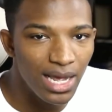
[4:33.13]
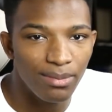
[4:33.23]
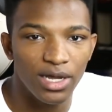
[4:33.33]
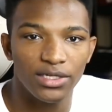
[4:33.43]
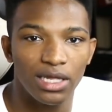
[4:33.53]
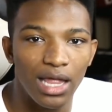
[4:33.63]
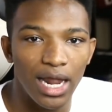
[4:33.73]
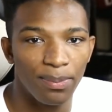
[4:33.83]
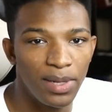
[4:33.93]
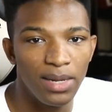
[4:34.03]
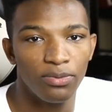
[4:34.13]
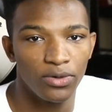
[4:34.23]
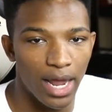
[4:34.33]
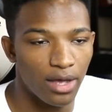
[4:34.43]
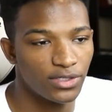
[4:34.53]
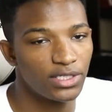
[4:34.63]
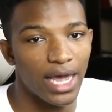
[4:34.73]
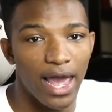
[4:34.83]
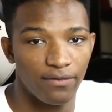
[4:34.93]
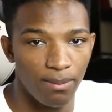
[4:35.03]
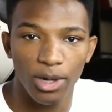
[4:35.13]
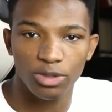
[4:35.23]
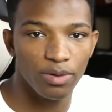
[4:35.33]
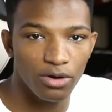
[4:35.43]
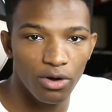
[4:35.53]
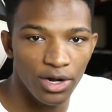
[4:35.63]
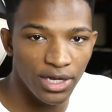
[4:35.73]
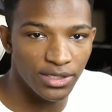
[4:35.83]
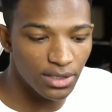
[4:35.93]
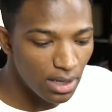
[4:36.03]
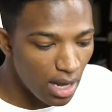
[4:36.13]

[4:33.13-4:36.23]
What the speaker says: because a lot of people now, since I have a much bigger audience,